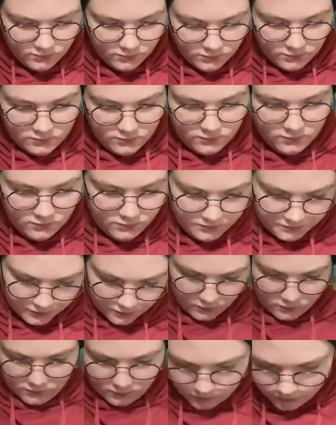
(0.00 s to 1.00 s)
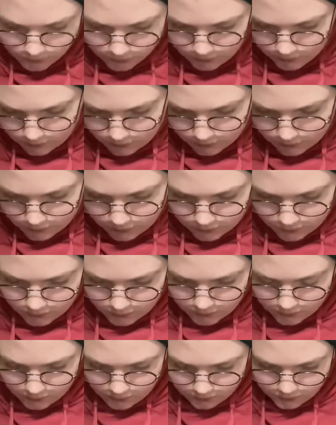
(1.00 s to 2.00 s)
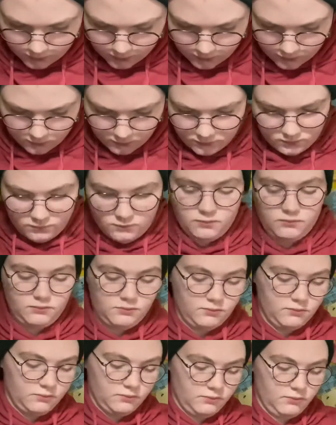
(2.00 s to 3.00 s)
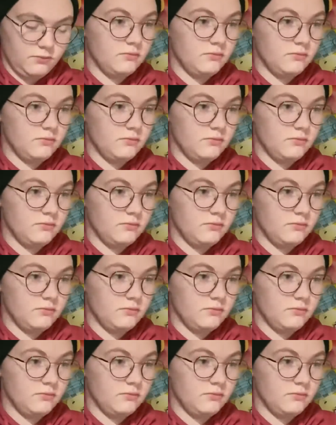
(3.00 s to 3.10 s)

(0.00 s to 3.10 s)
things while I'm crocheting, because otherwise it's just